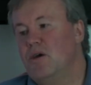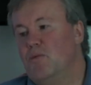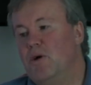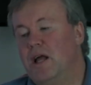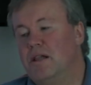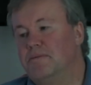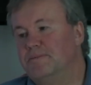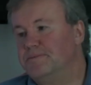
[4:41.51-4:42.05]

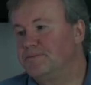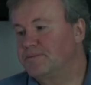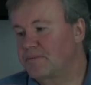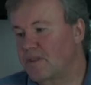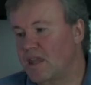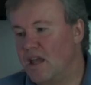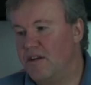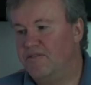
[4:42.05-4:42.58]
Well,
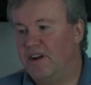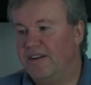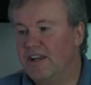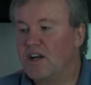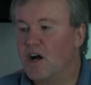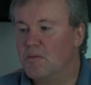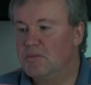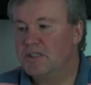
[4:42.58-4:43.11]
a very
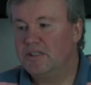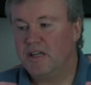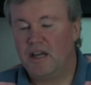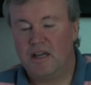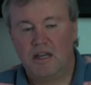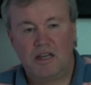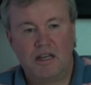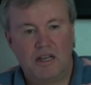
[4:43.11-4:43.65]
common
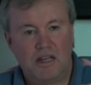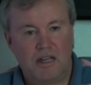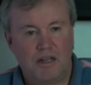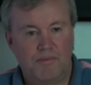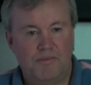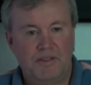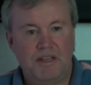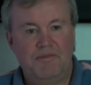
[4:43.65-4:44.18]

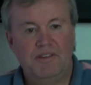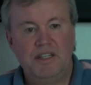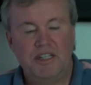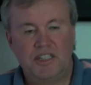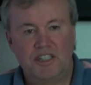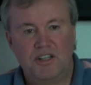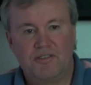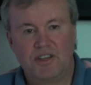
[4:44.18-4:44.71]

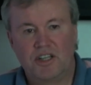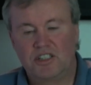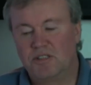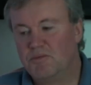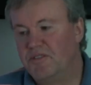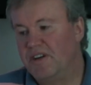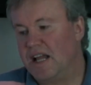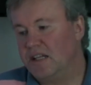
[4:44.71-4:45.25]
definition of
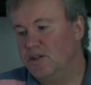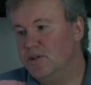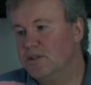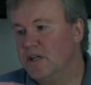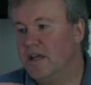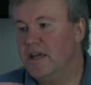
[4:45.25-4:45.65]
customer value